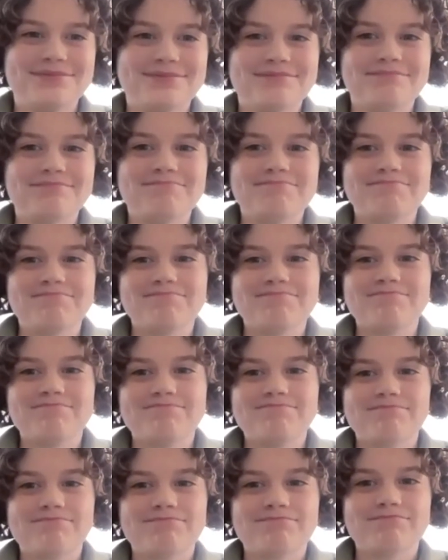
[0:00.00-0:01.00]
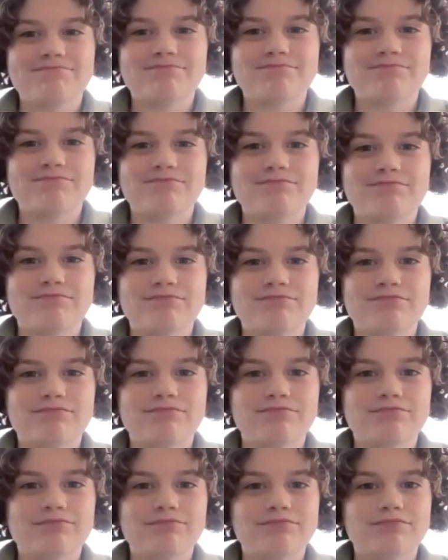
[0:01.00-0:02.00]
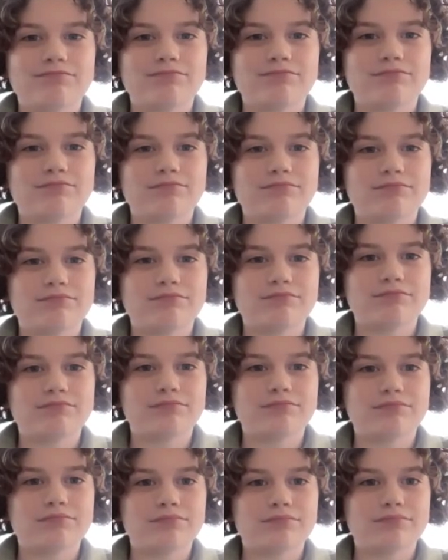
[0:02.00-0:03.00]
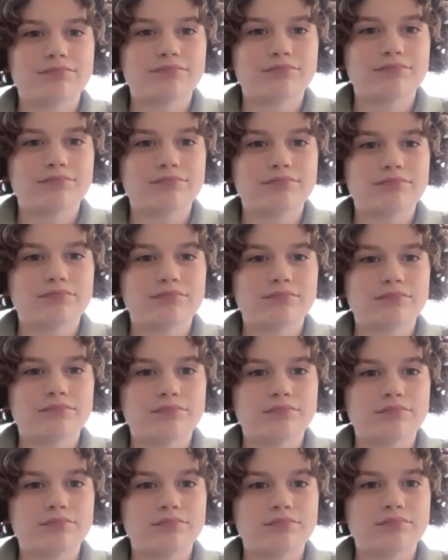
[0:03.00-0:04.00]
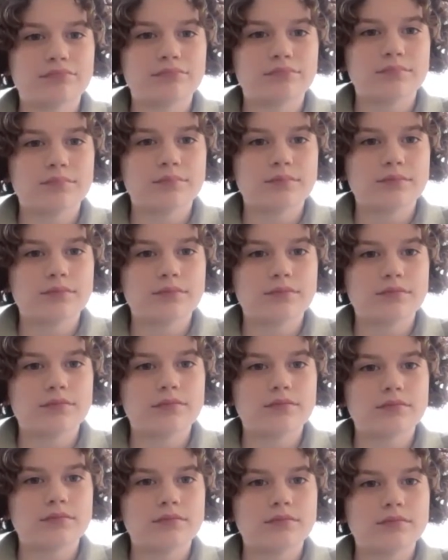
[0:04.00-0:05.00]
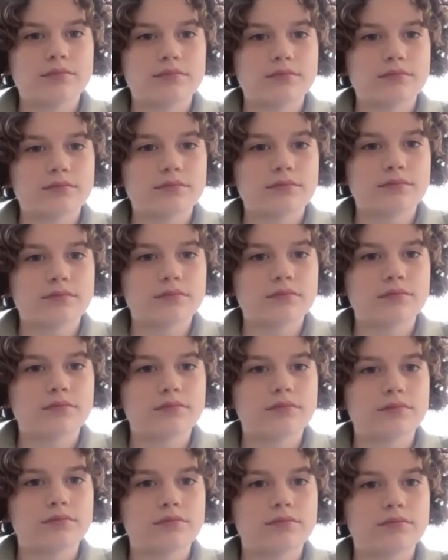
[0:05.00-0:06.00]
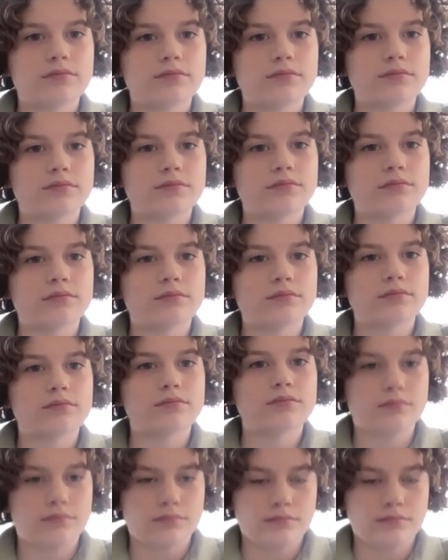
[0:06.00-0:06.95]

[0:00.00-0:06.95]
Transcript: The person shown says nothing.